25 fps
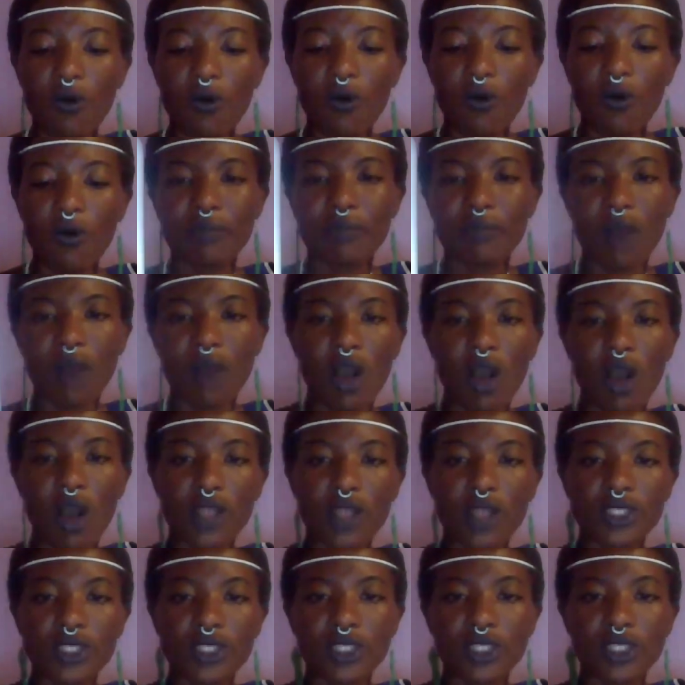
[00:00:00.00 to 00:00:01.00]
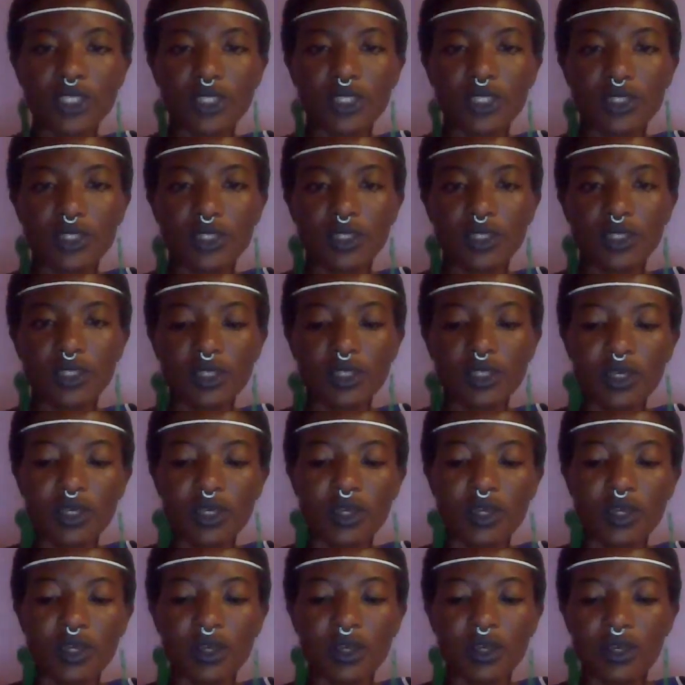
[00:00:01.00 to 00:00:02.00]
or in March.
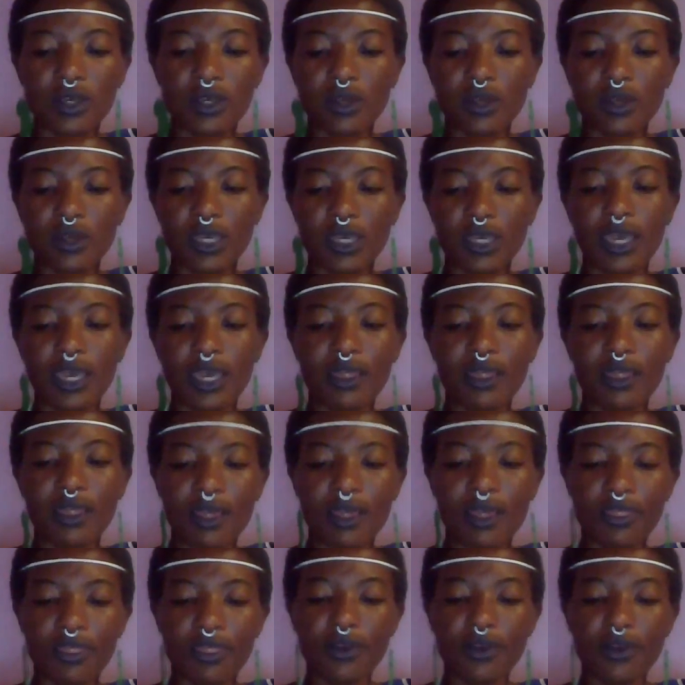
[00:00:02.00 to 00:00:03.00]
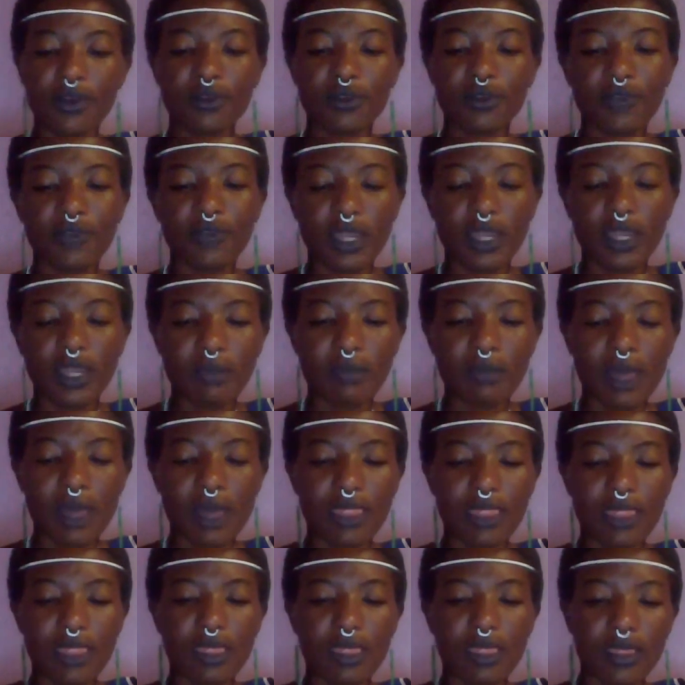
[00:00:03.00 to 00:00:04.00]
Okay, a 3rd of any
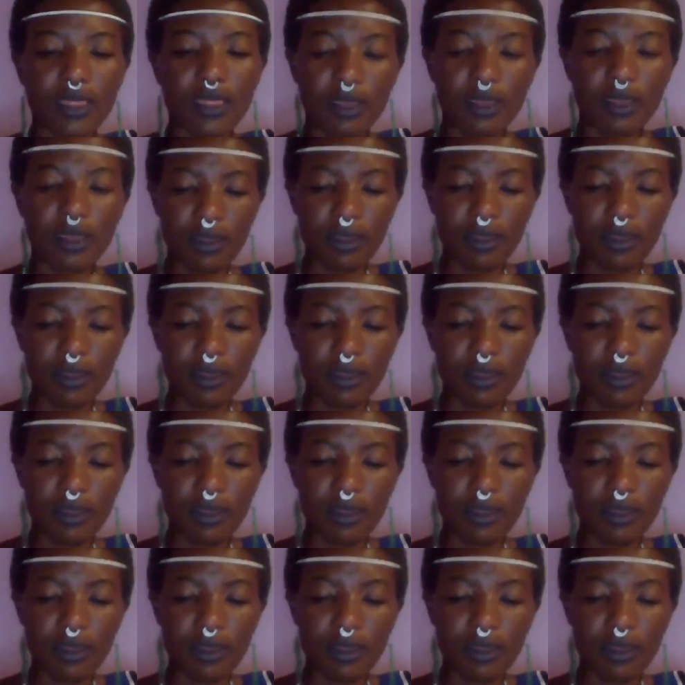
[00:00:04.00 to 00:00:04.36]
month.